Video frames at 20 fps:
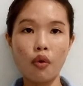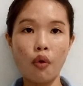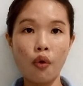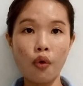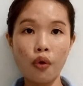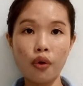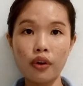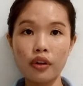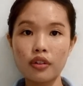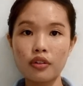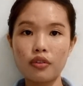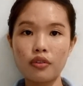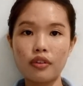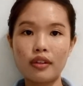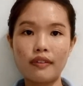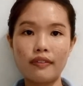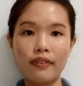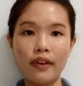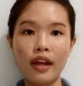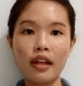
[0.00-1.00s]
or to
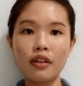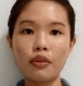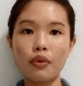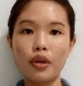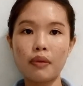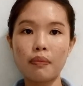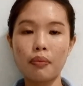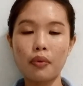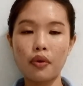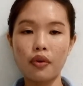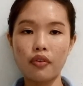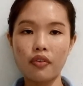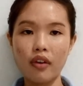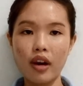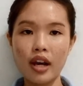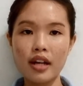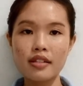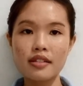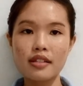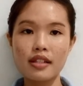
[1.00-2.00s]
evaluate
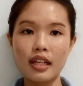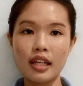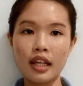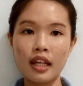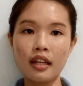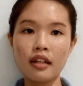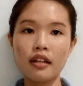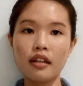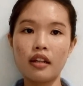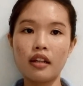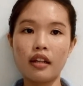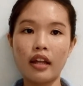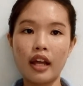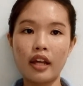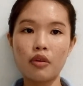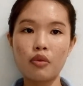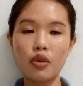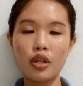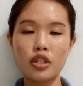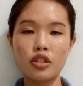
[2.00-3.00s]
progress in a
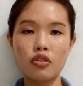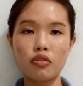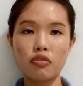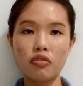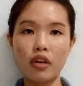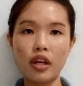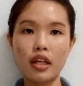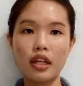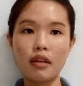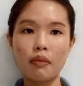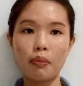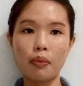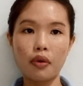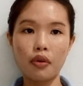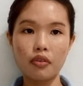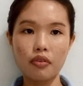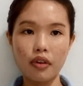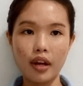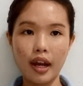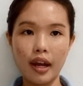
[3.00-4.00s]
language training
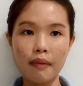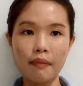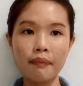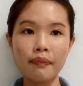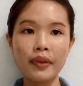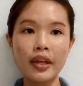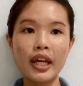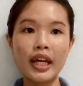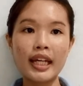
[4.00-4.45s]
program,